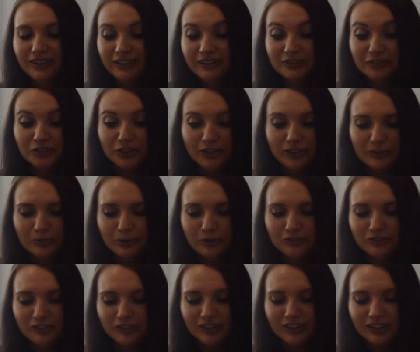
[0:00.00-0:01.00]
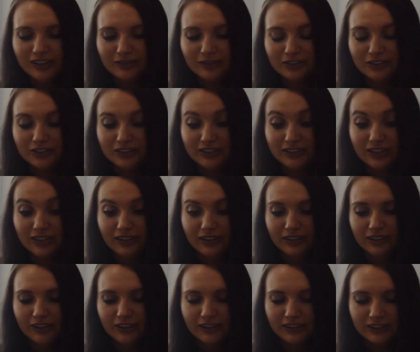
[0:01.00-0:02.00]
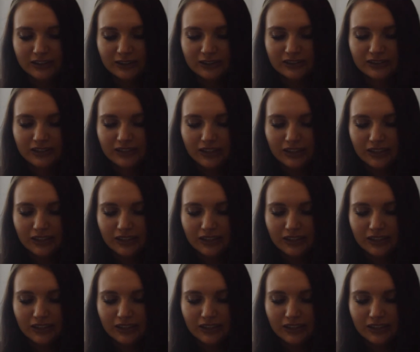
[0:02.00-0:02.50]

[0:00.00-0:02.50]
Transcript: with Charlie Puth today, which is hilarious.